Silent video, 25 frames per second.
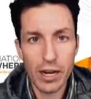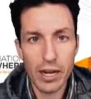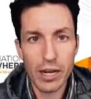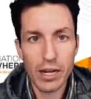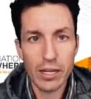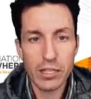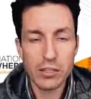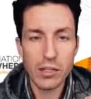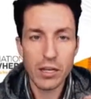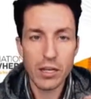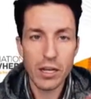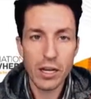And
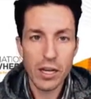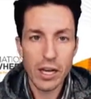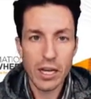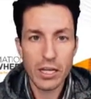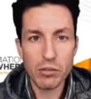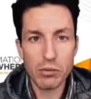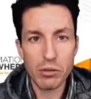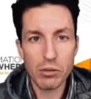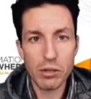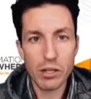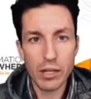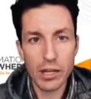
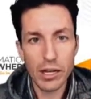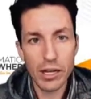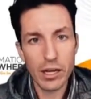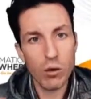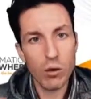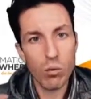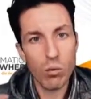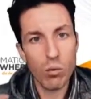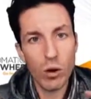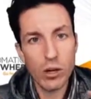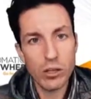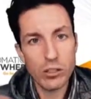it's really like a
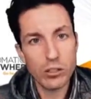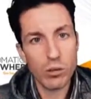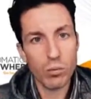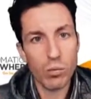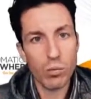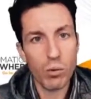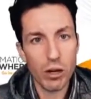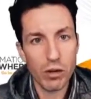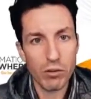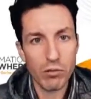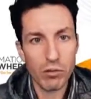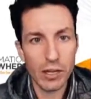
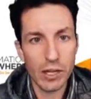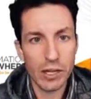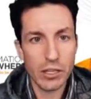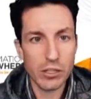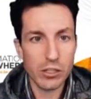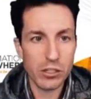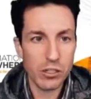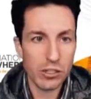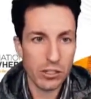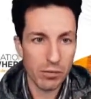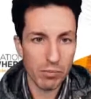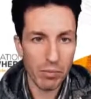one-to-one
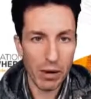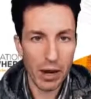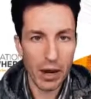relationship.